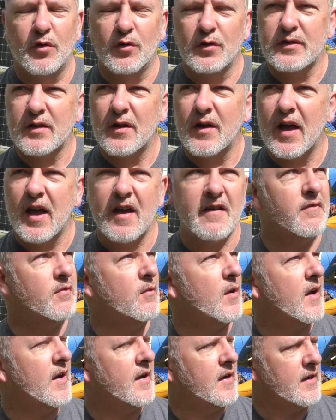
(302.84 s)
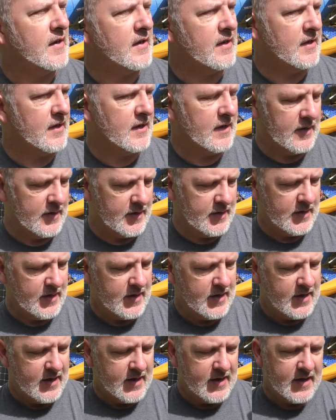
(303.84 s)
I also have one
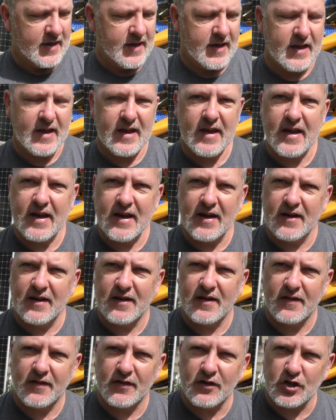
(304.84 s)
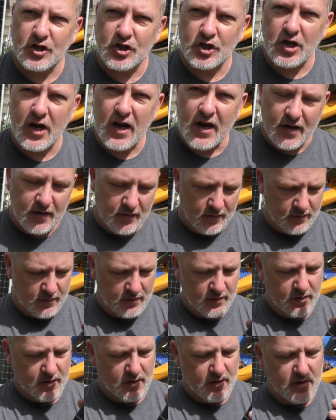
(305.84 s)
in the shed,
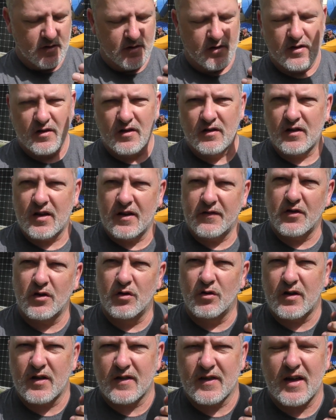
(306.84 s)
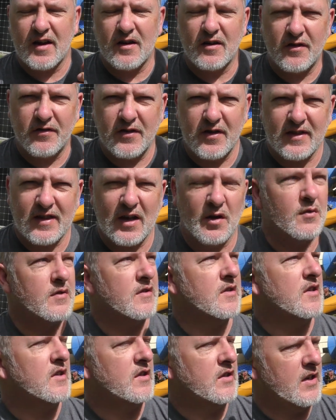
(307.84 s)
and I'll give you a look at that, and I think that
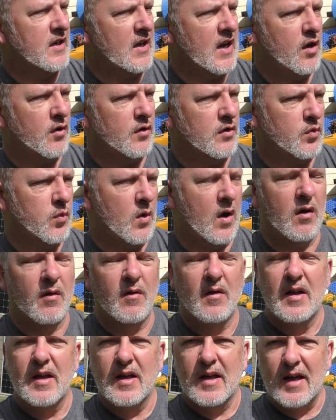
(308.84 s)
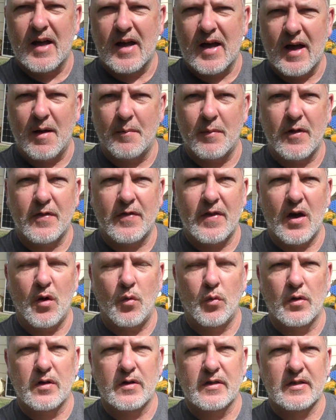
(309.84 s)
was an Ozito as well, but
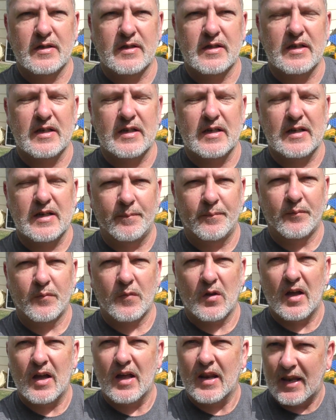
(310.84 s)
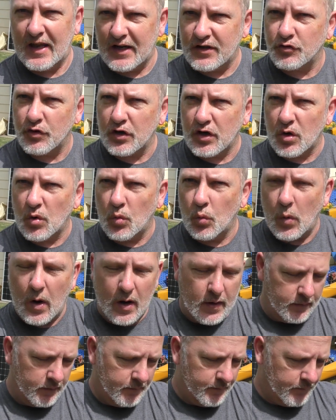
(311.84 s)
that was the electric
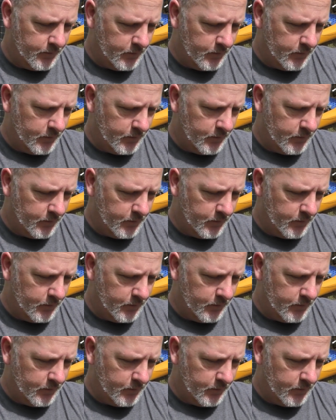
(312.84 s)
one.